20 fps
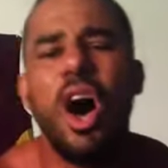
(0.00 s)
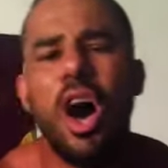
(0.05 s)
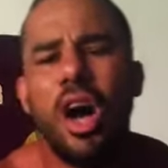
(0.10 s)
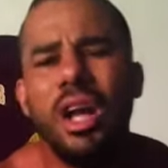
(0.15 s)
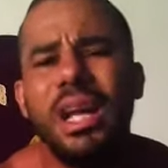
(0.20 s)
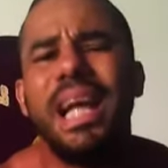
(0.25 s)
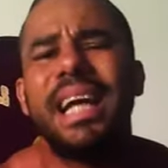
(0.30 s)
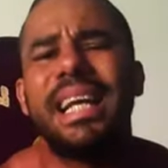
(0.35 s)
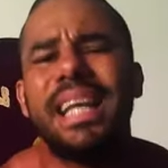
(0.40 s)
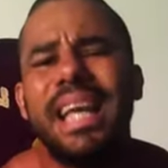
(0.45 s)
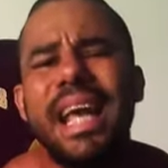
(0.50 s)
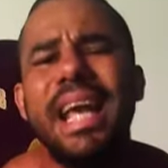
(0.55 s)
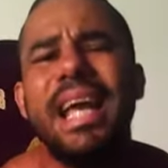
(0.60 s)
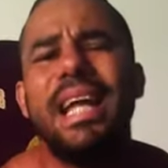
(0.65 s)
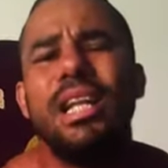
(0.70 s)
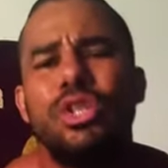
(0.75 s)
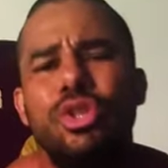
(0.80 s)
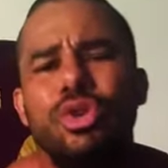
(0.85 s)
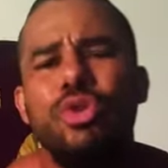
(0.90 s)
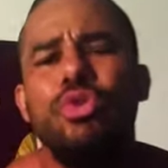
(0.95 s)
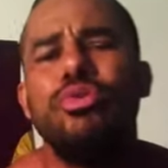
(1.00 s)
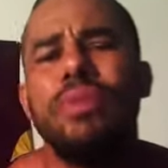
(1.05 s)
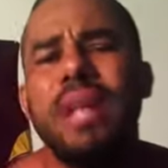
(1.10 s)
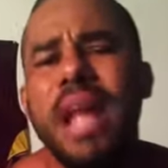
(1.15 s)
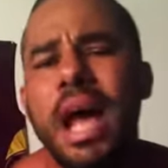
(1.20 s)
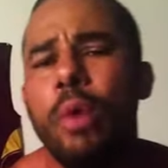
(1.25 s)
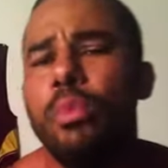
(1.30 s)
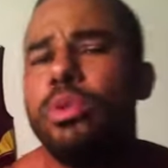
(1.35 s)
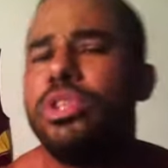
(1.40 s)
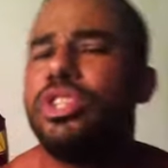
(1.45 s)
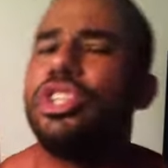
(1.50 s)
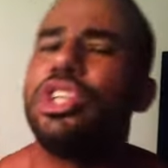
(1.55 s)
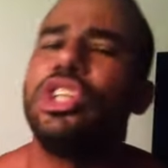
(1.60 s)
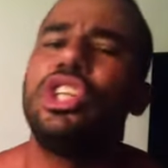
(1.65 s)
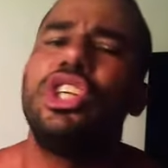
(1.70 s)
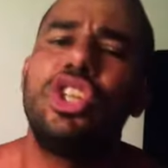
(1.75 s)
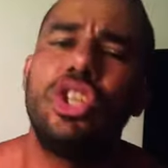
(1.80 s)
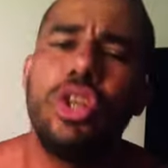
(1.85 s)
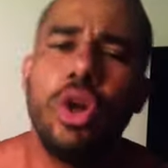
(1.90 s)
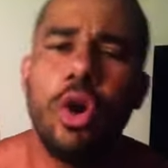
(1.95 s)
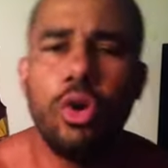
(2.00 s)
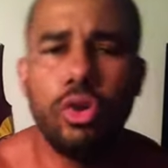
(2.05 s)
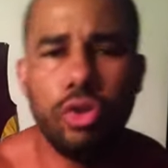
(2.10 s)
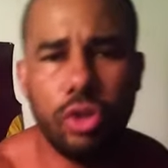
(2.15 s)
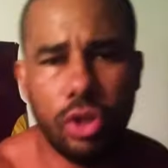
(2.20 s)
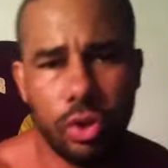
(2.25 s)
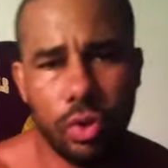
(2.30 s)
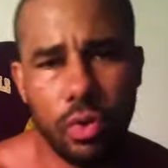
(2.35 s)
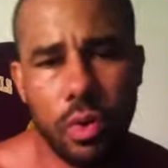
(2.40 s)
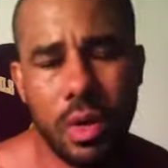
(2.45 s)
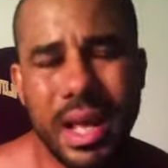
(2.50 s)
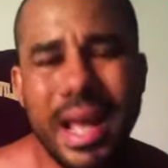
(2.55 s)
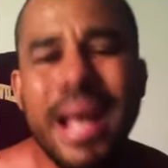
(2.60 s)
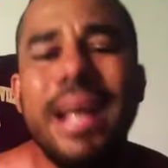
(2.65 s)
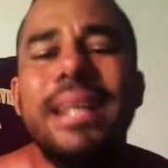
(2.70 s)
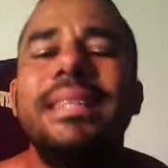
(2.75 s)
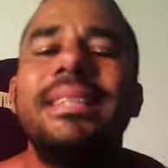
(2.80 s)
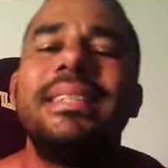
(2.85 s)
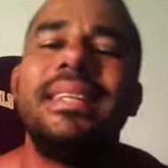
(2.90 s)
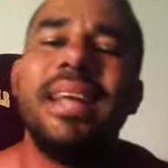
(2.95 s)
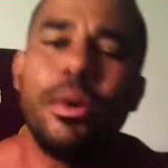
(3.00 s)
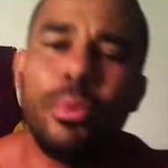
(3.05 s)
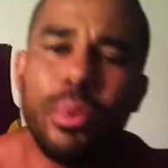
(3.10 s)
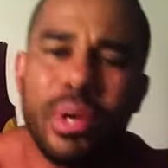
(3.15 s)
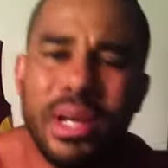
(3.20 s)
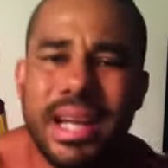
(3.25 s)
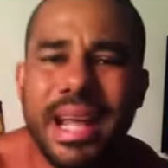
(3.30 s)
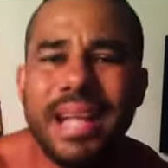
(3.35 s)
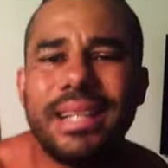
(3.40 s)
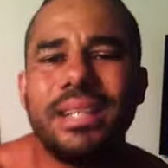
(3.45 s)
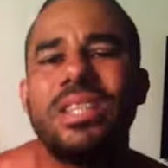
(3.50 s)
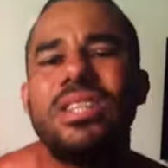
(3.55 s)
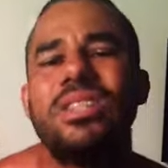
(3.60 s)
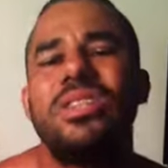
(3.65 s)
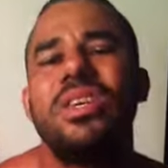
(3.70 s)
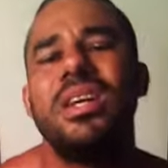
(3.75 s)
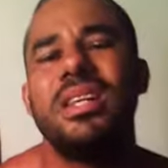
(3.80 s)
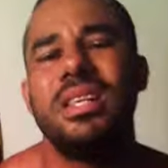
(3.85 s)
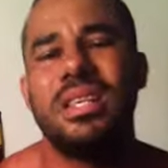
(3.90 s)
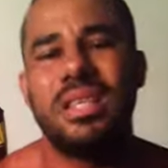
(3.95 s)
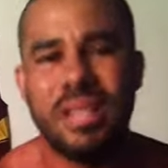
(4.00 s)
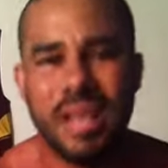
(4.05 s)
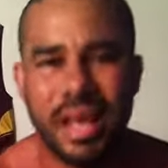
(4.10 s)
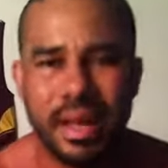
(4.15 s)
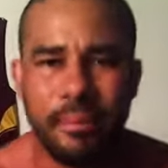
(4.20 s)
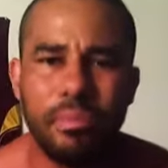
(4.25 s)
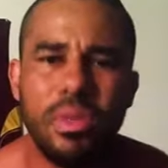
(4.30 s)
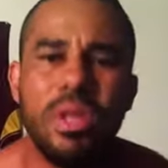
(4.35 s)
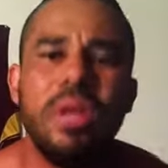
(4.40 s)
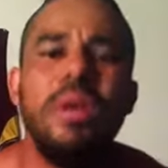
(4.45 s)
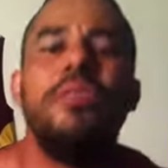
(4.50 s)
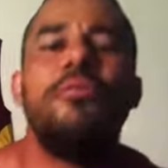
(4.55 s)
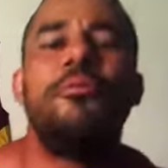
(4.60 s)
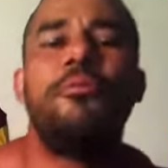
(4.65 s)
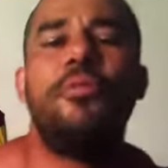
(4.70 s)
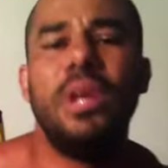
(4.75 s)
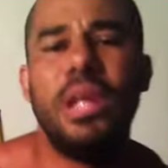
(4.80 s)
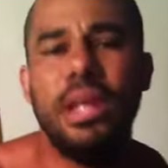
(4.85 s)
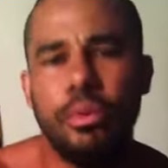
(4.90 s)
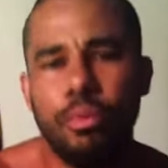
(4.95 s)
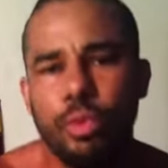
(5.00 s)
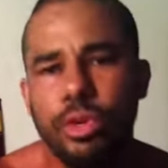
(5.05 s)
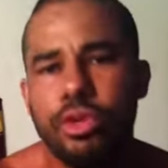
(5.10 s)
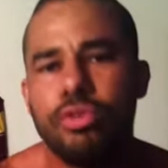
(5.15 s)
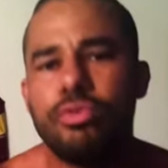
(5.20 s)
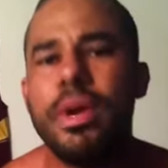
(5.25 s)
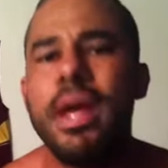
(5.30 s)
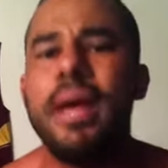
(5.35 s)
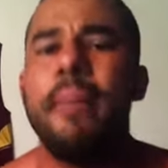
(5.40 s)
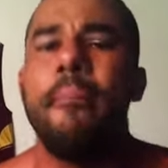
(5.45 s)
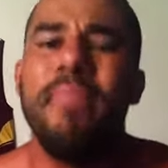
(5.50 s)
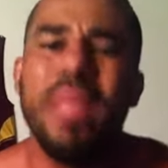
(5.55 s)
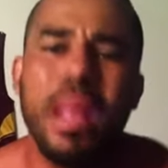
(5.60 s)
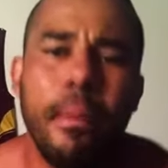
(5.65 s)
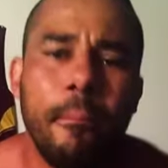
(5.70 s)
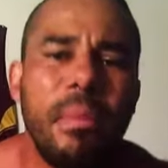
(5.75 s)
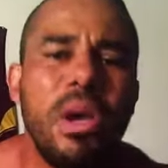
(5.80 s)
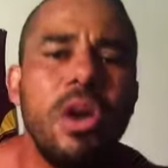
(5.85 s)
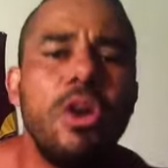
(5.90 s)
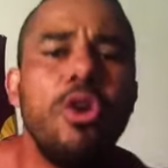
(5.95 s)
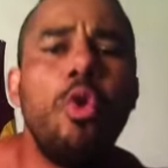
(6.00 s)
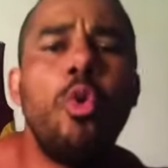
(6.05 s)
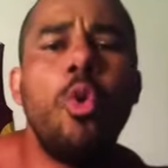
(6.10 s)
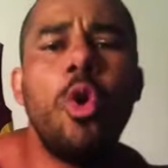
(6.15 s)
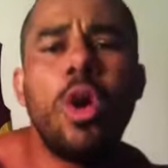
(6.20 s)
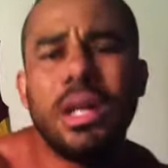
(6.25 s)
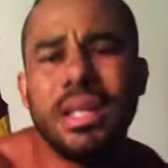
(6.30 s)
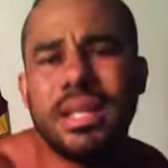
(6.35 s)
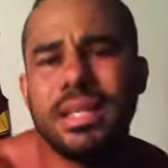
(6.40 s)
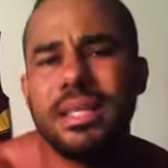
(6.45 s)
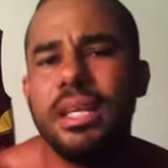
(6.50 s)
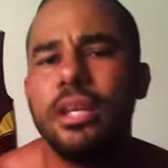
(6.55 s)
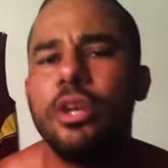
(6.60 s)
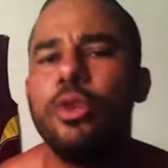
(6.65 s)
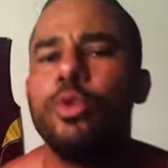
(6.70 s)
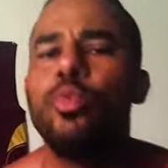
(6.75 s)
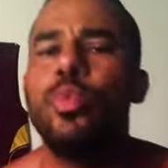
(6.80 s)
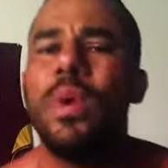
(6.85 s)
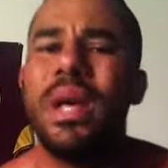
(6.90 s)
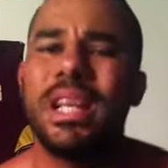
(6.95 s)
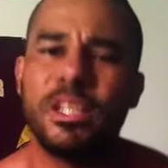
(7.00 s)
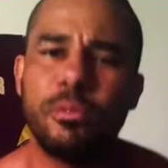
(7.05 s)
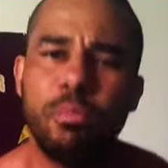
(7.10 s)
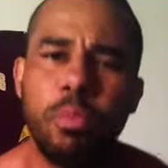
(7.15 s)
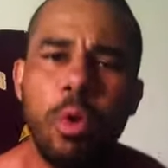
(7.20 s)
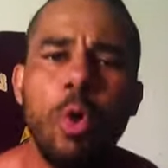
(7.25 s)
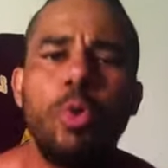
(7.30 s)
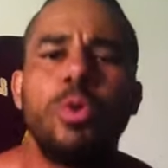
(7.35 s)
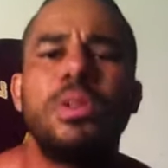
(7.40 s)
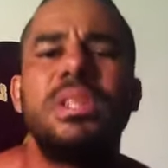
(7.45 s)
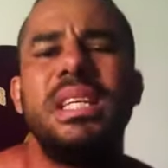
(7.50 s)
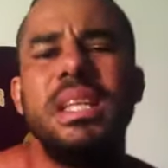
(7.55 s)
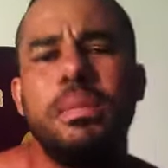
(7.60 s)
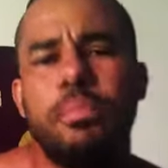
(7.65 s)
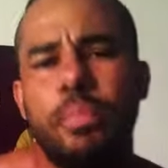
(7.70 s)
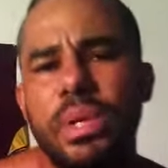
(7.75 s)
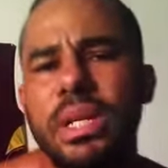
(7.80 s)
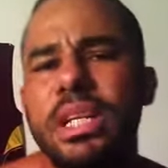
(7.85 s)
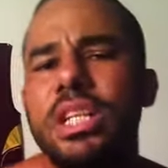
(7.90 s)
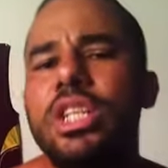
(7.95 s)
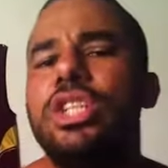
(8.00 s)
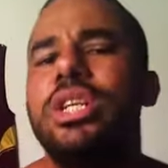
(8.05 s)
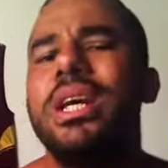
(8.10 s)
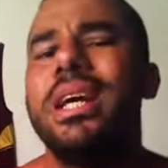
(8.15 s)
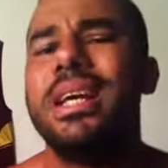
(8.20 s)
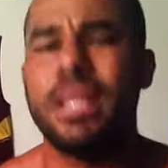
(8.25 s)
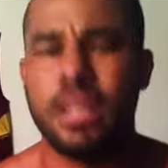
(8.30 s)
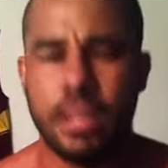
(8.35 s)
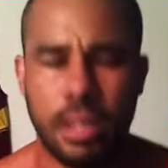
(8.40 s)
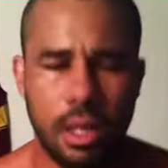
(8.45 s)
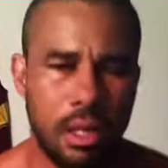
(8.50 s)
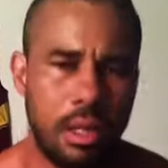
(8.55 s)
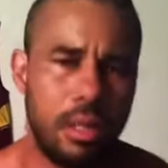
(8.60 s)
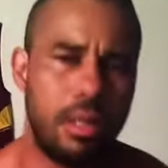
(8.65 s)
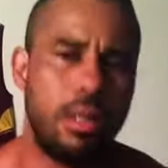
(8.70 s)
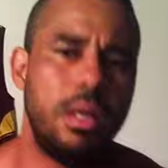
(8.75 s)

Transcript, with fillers: All I can do now is just show you. Staring at the sunset, feeling regret. Marijuana cigarette smoke deep in the chest.